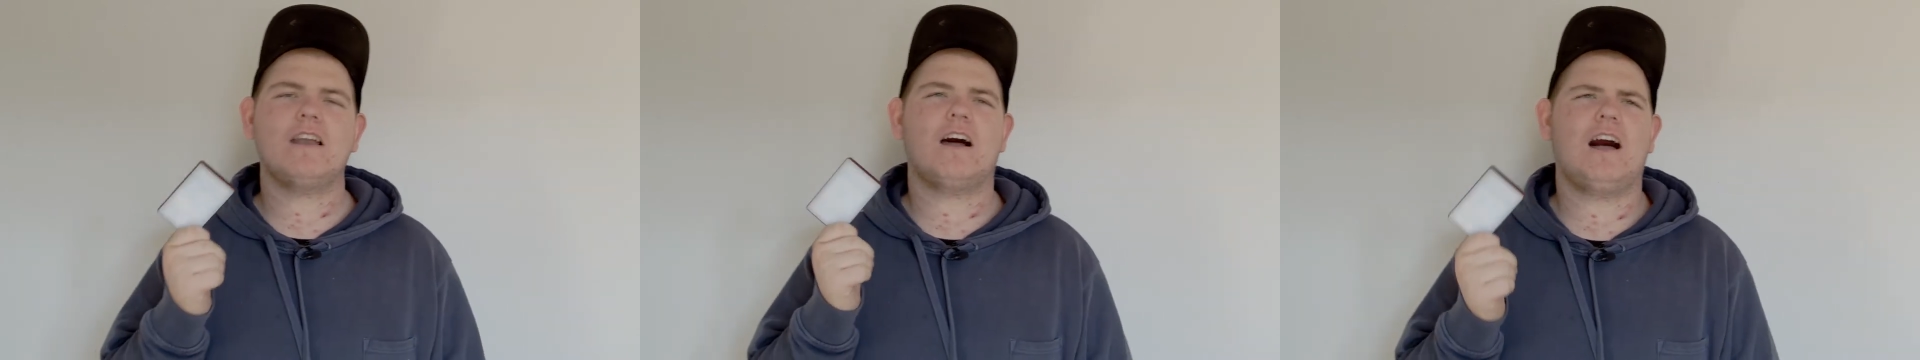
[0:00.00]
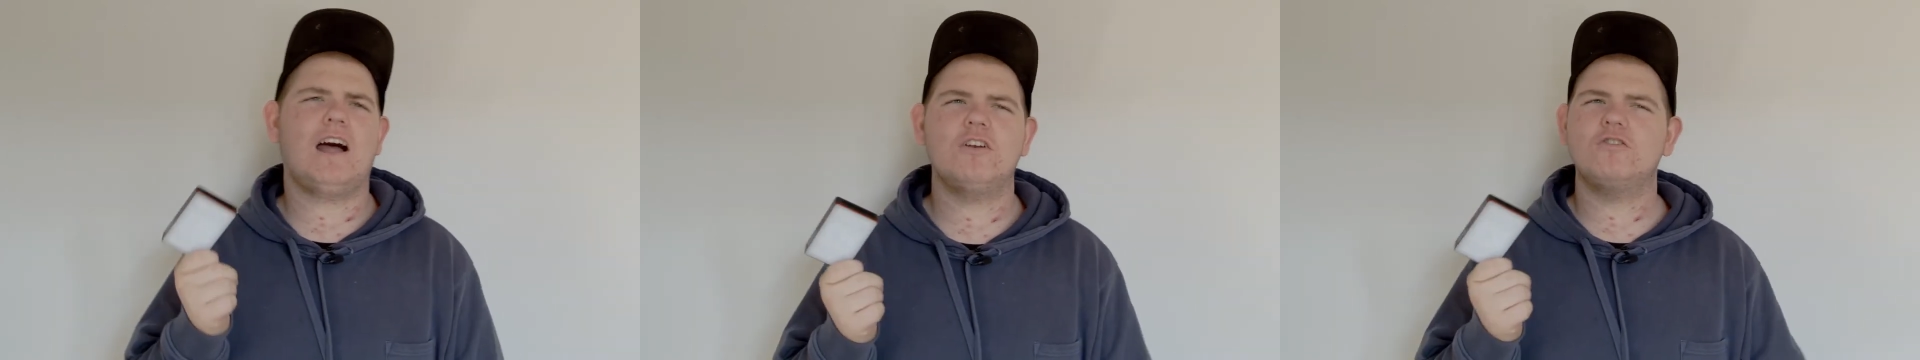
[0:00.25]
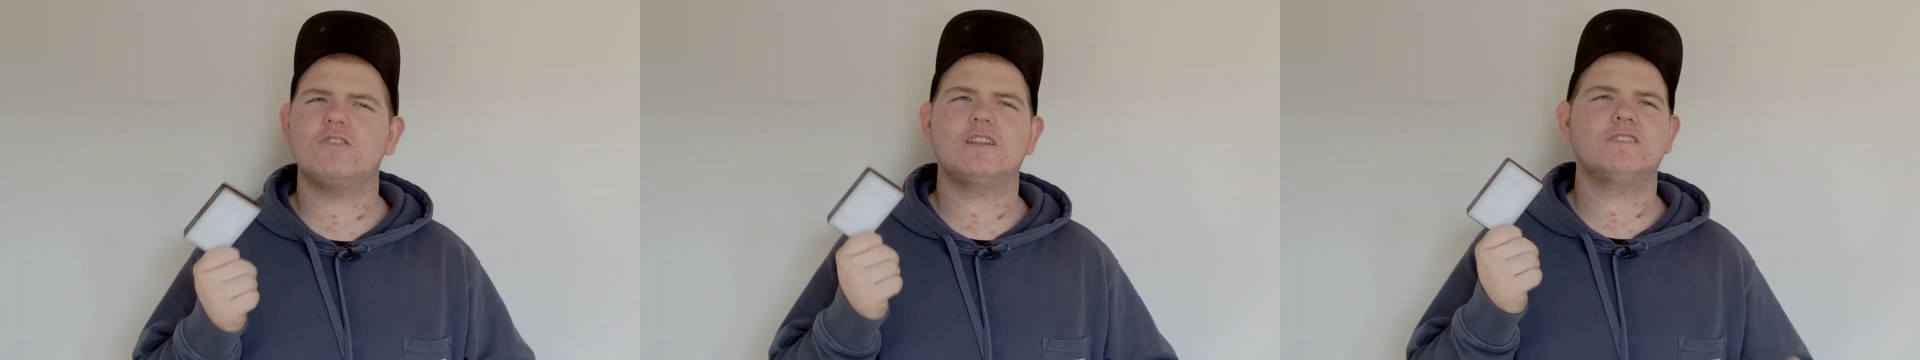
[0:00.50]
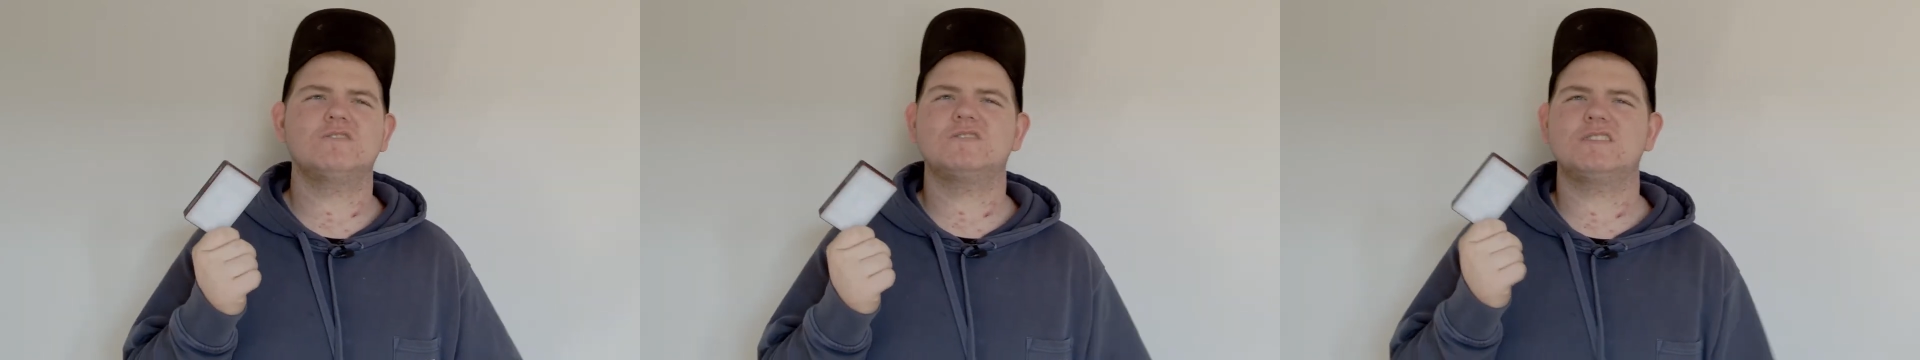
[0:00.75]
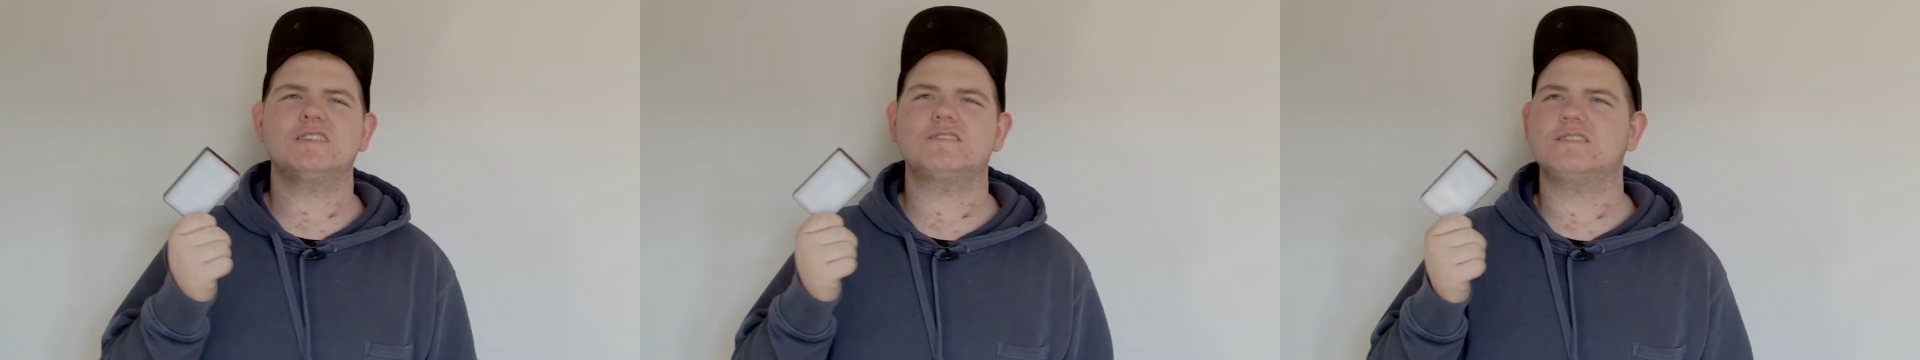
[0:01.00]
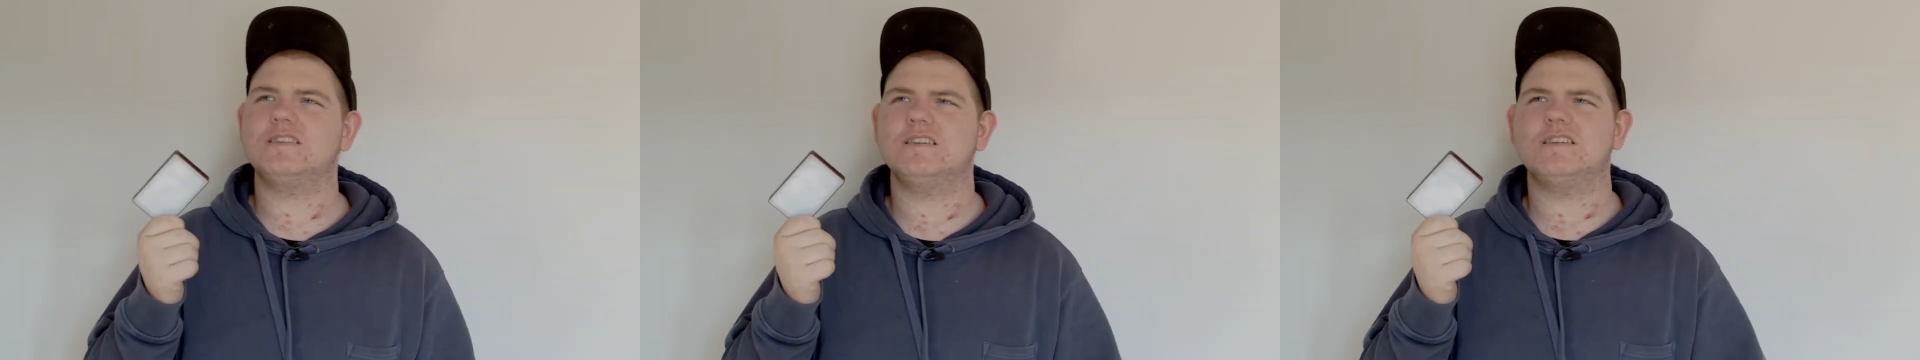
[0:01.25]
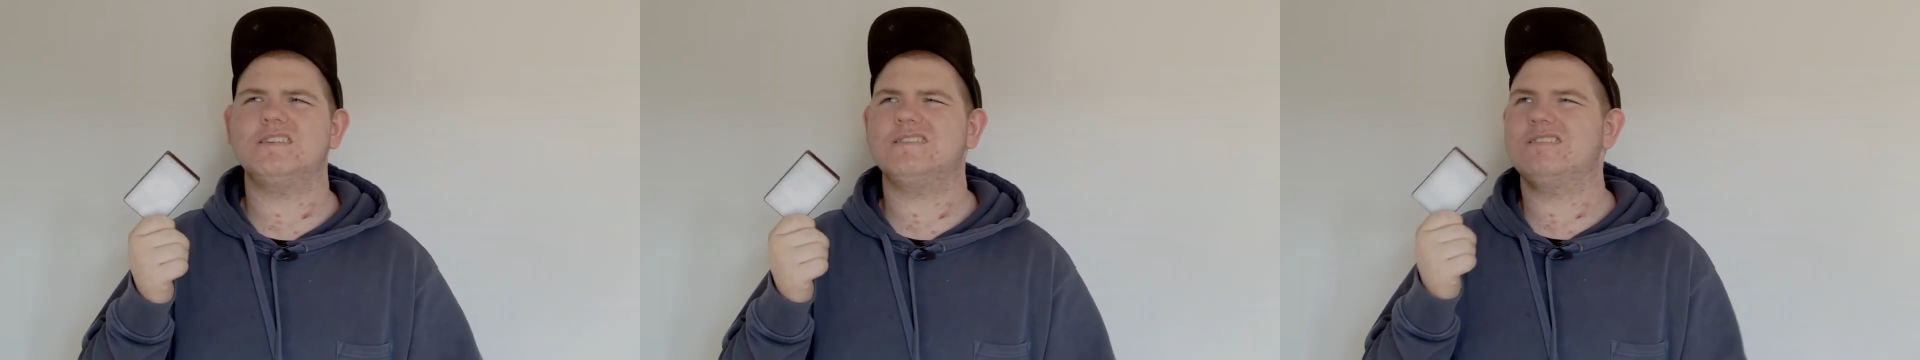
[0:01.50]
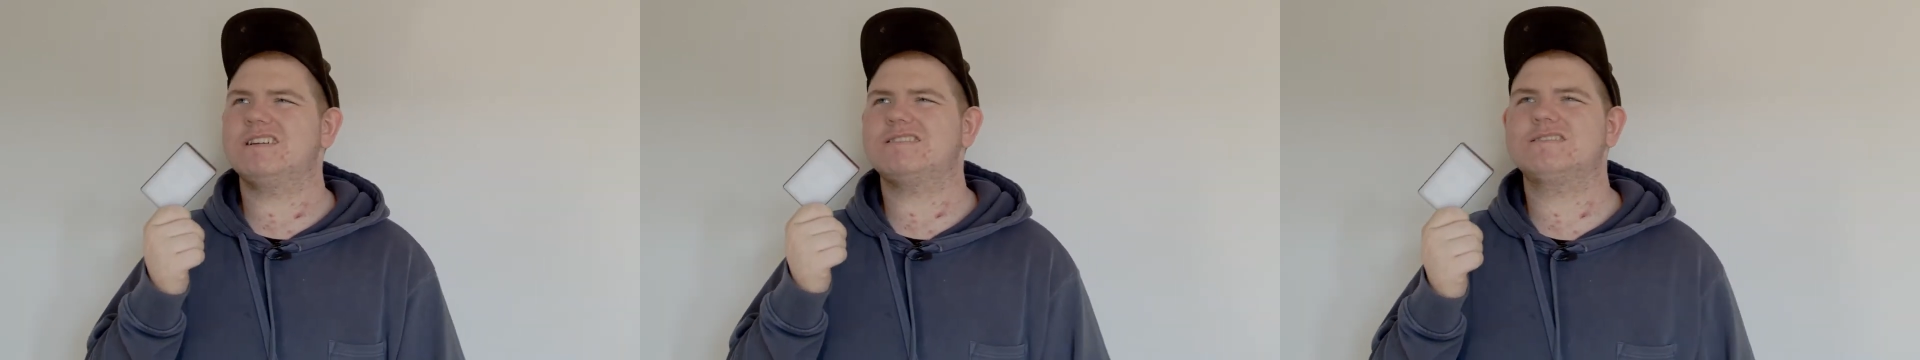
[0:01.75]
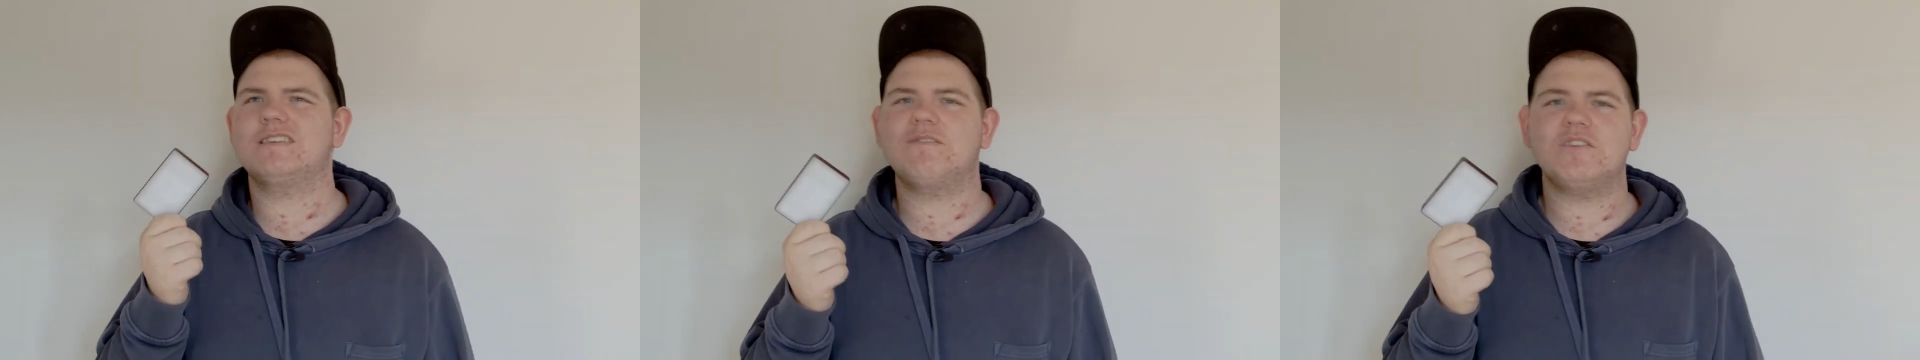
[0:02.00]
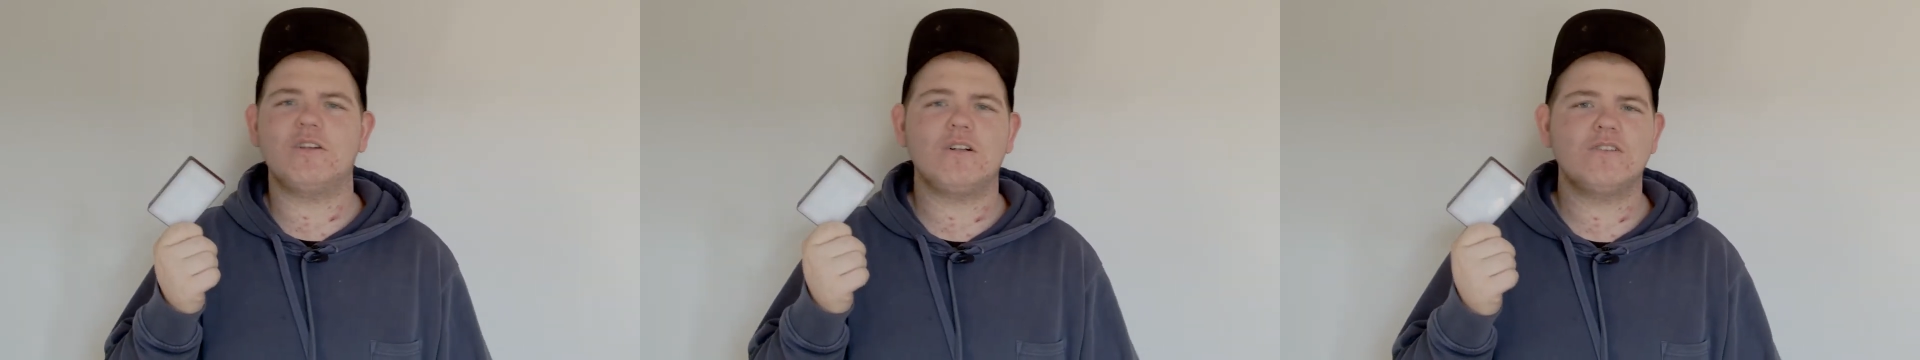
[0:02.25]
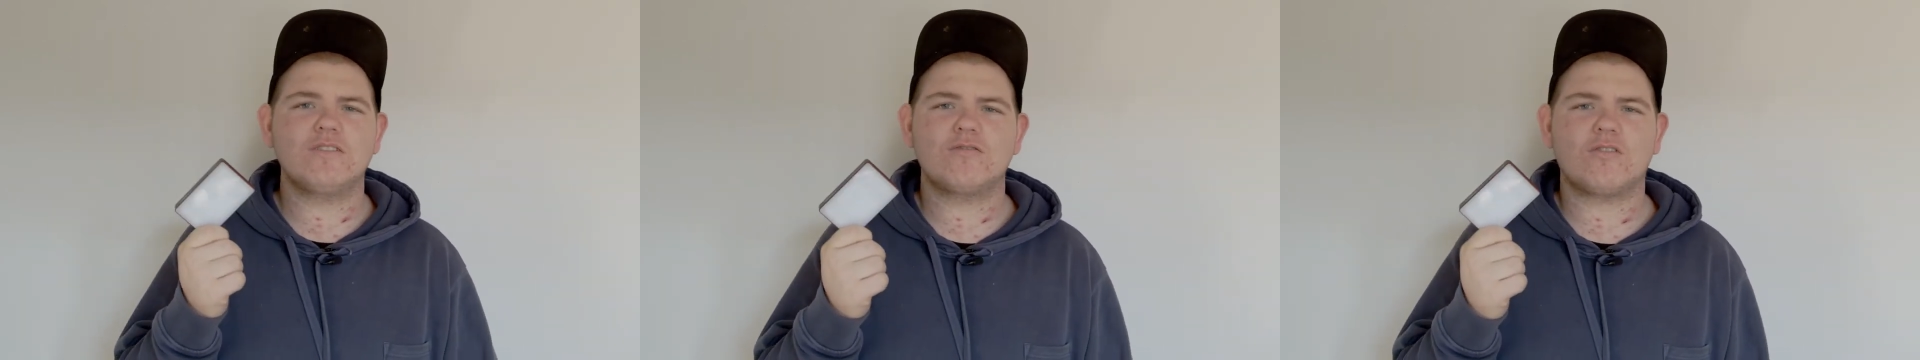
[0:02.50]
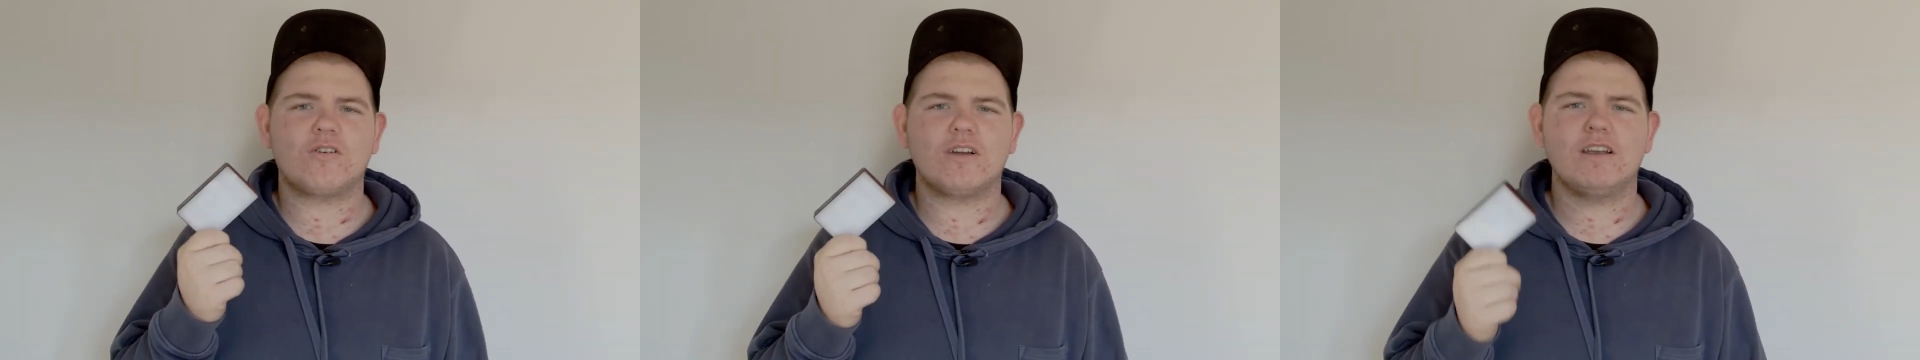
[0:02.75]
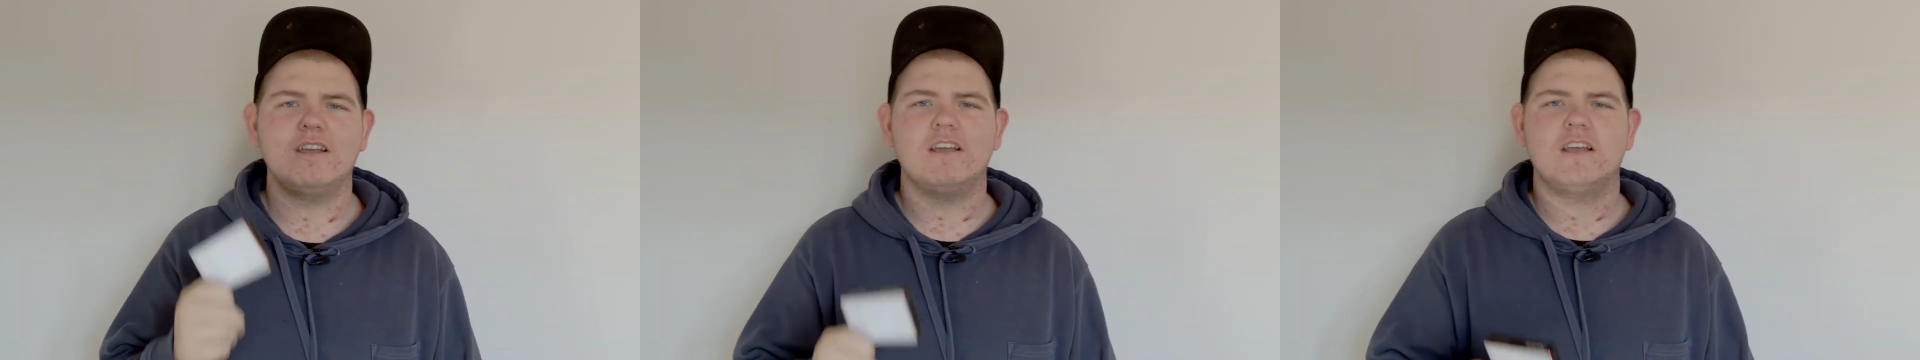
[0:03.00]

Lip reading: $167 for it.